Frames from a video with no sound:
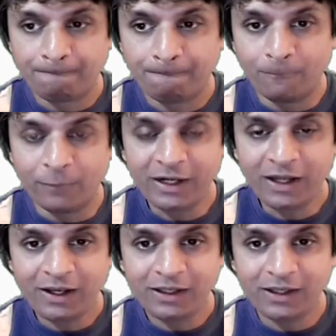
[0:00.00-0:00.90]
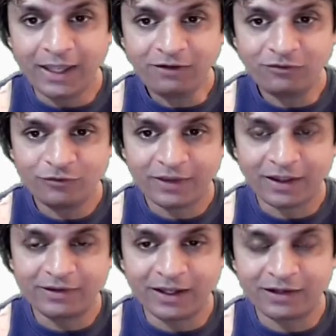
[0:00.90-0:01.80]
When I get to the
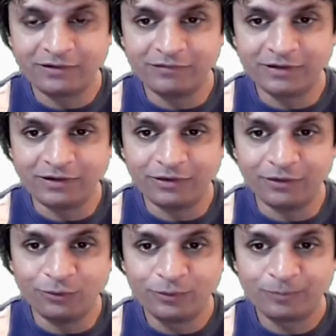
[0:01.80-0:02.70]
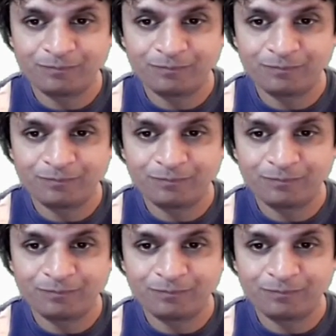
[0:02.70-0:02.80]
other activity though,